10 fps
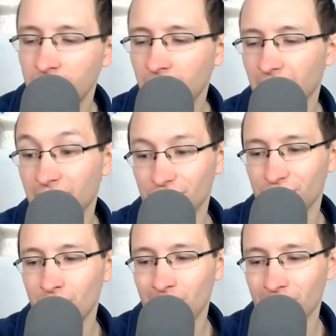And then I'll
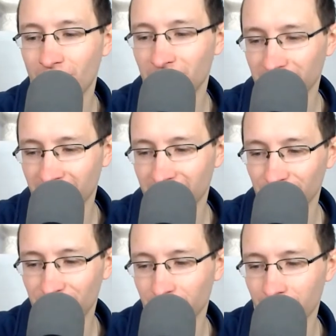turn it back off again, and
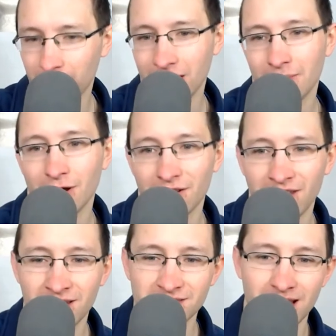you'll see what I mean about it.
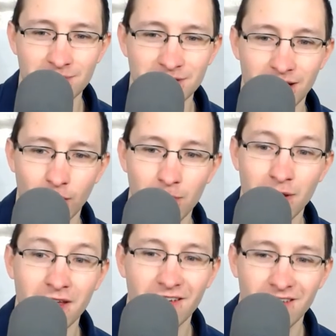This amp sounding wimpy.